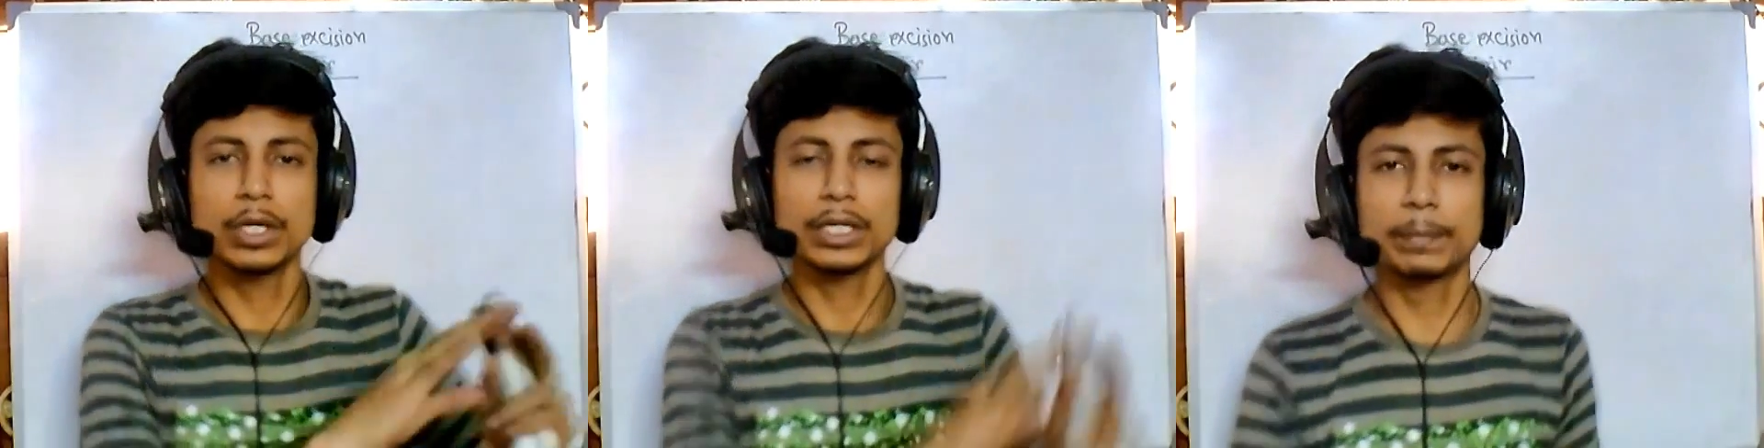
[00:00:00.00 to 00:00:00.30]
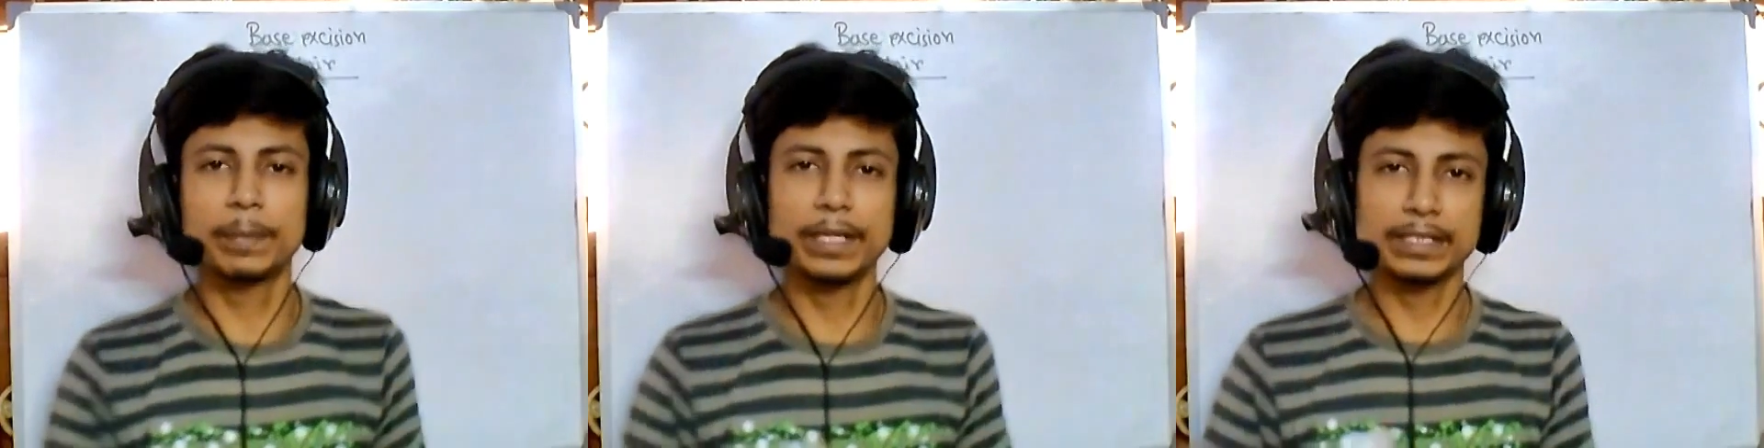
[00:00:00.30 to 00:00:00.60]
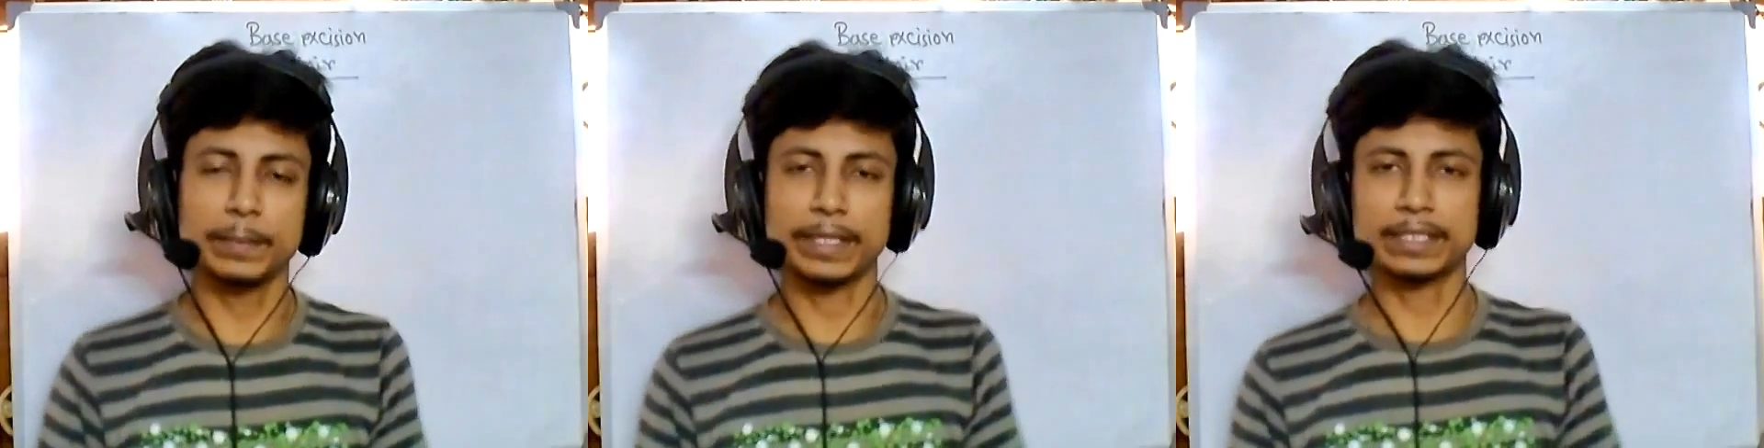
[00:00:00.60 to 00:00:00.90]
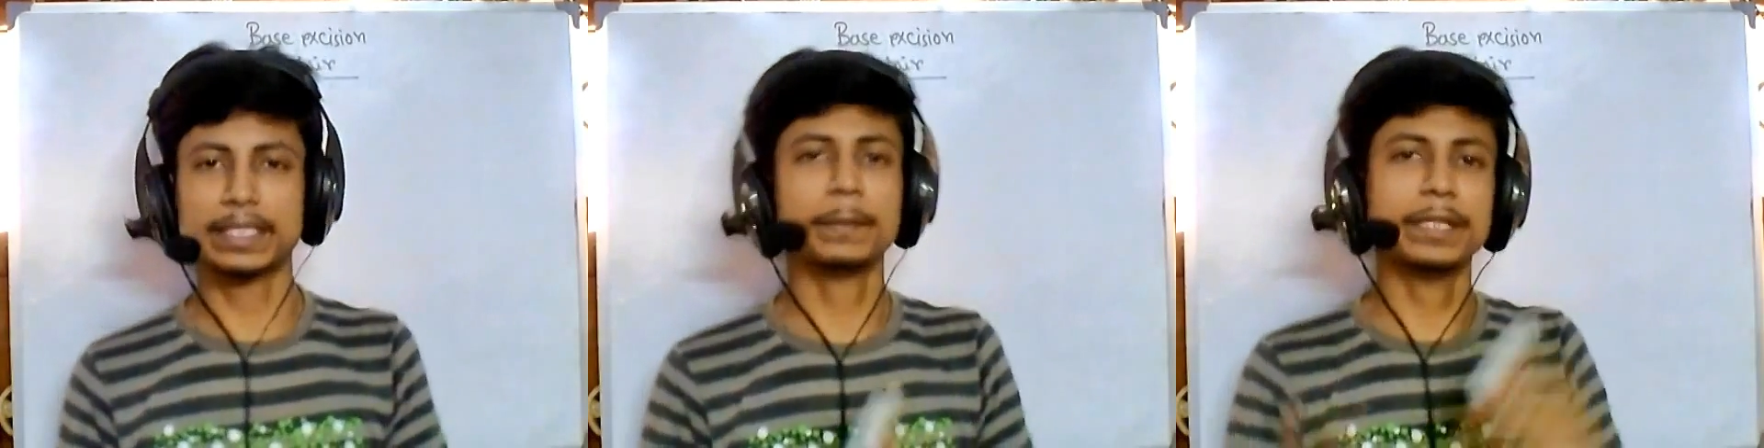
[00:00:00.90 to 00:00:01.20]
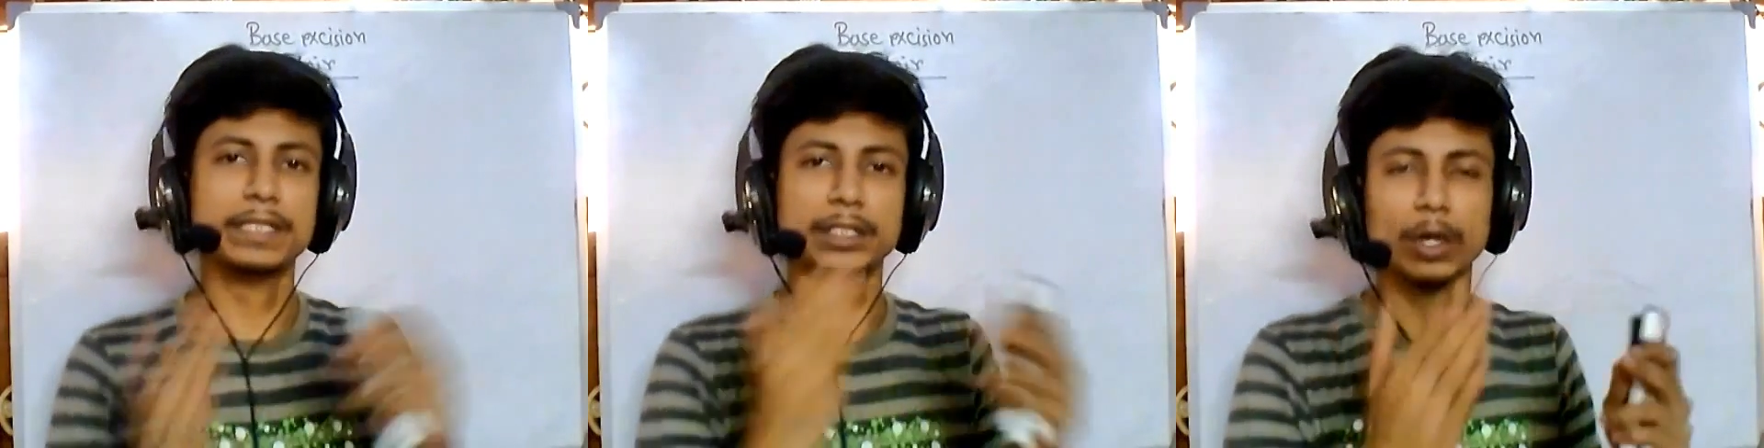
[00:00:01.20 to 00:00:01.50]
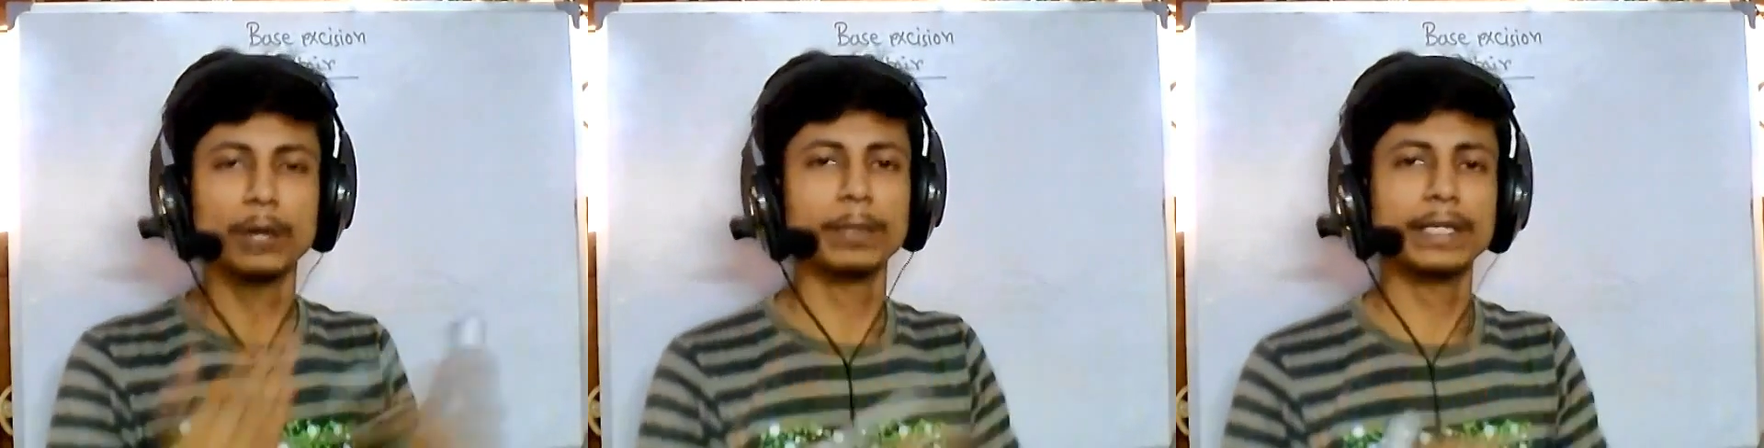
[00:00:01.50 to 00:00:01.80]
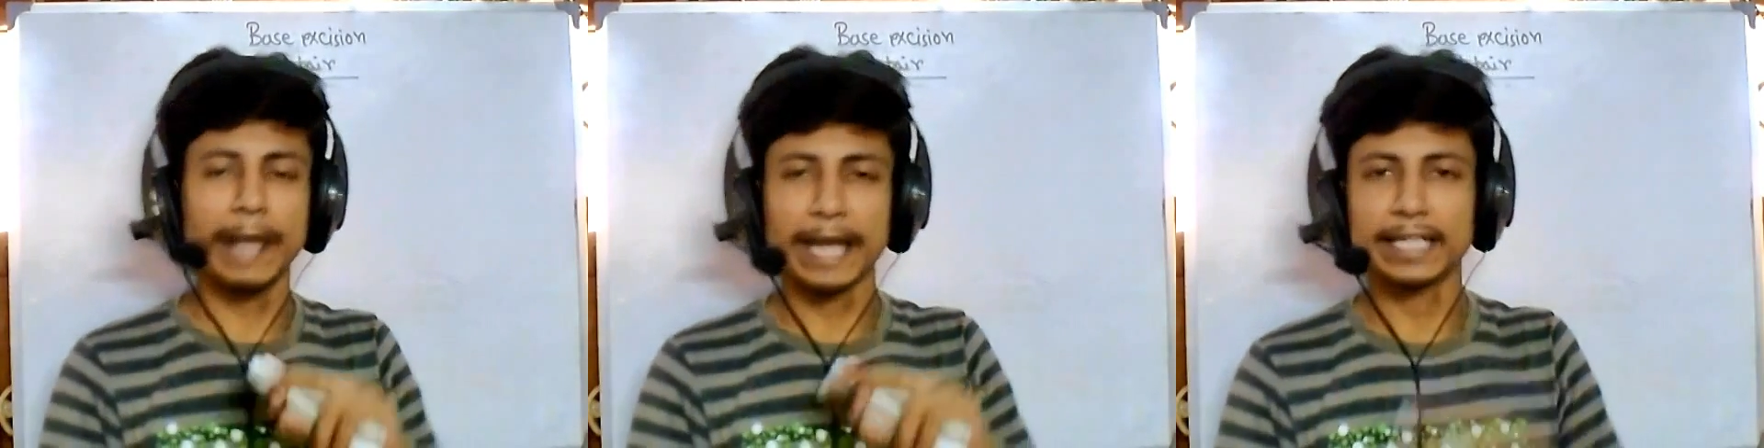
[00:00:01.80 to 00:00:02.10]
replace the base that means
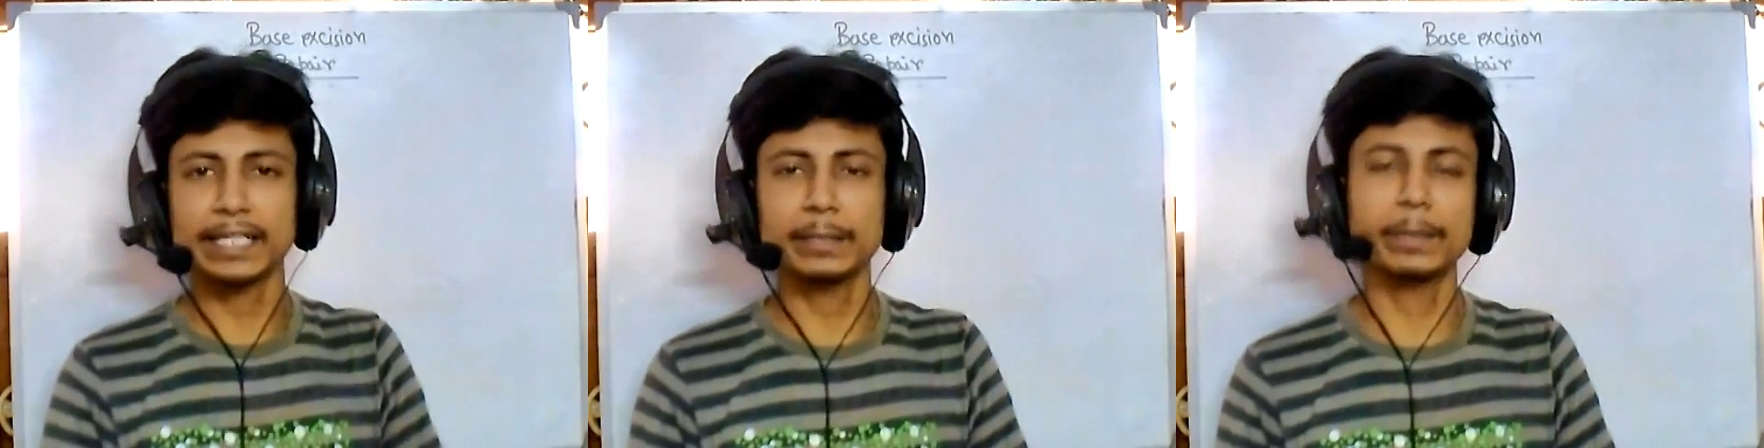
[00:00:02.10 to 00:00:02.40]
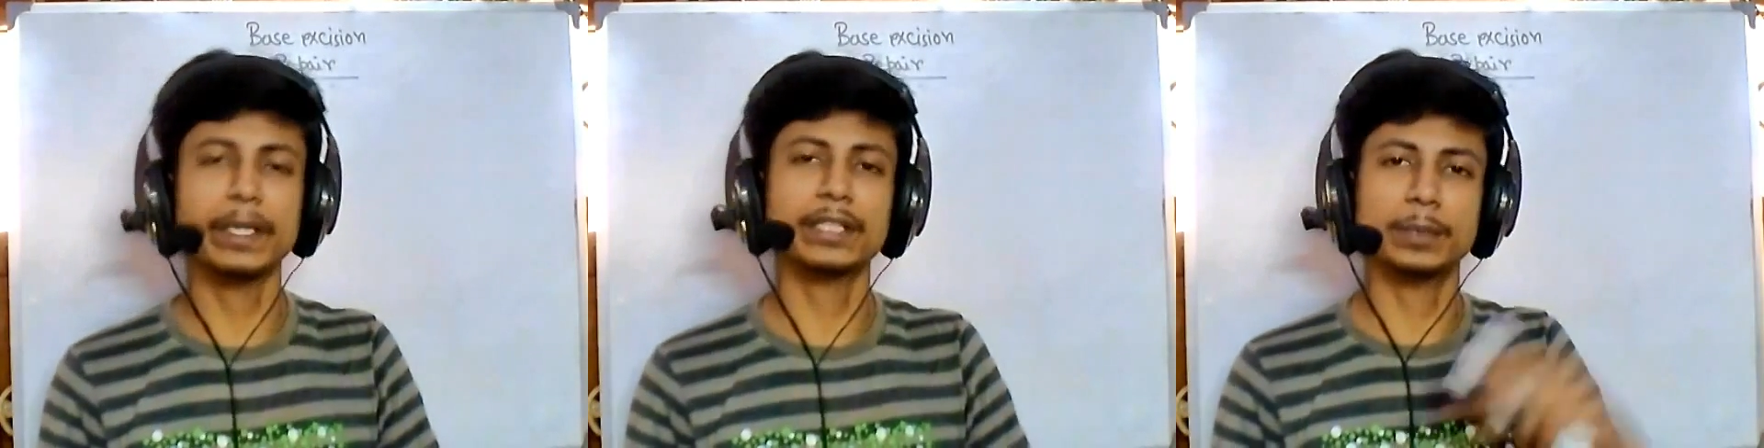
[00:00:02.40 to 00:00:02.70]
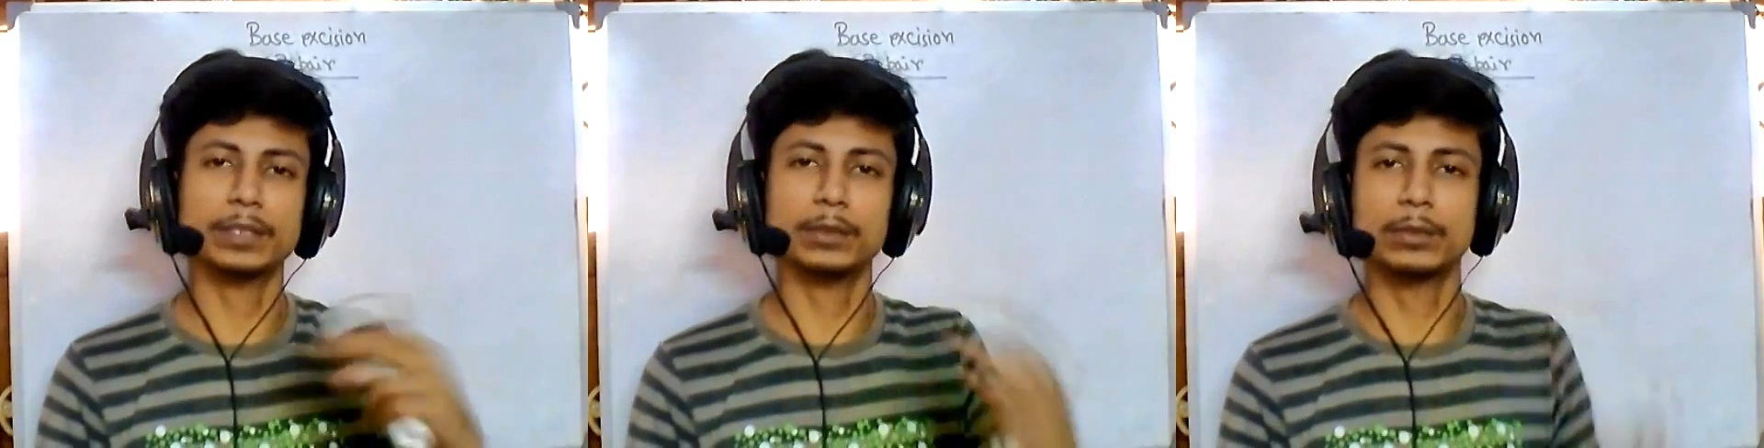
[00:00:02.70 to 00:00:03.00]
normally adenine pairs with